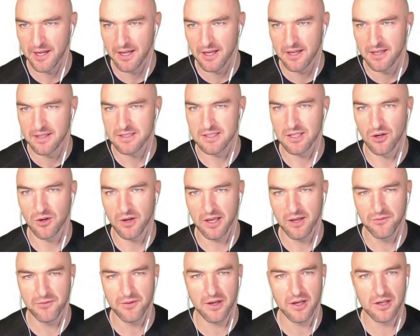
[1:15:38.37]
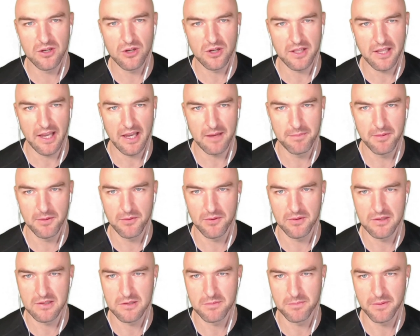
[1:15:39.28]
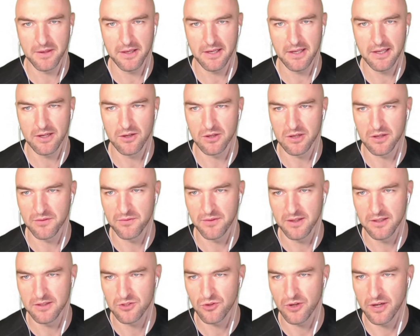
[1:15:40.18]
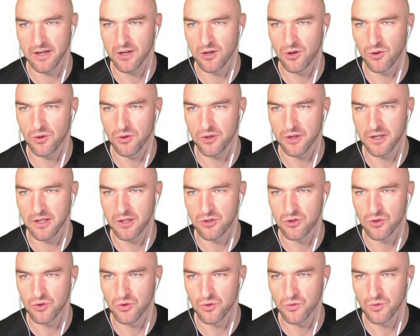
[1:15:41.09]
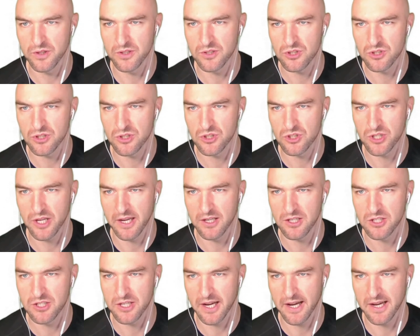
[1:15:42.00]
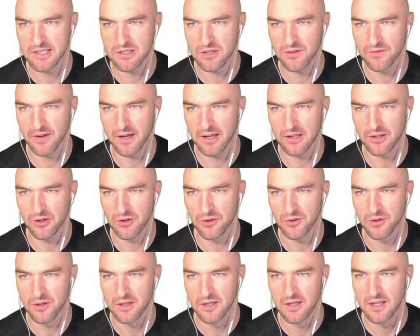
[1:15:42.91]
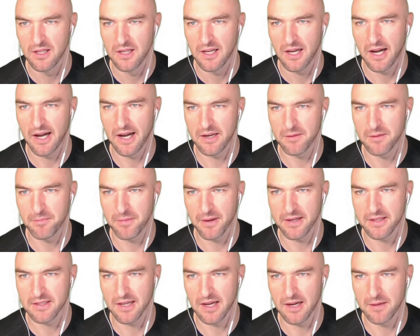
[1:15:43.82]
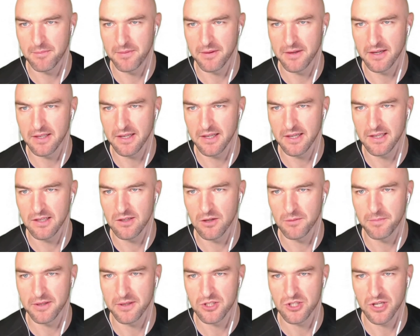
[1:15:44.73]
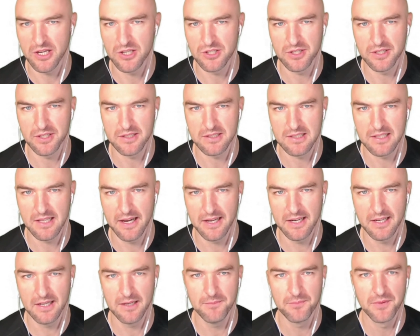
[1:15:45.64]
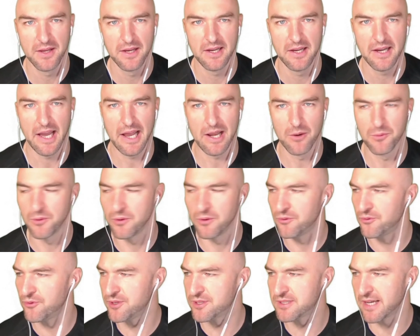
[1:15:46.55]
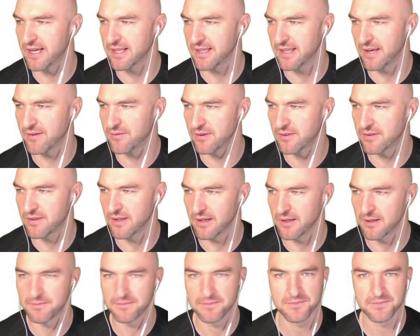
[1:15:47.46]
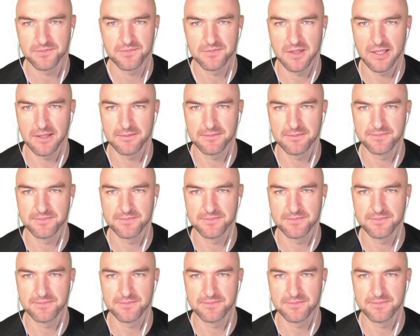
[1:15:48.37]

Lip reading: So if you're not happy with the splitting or the filtering, all you need to do is just change the ISO value, either by typing it in or by changing the slider, and it will reset everything. But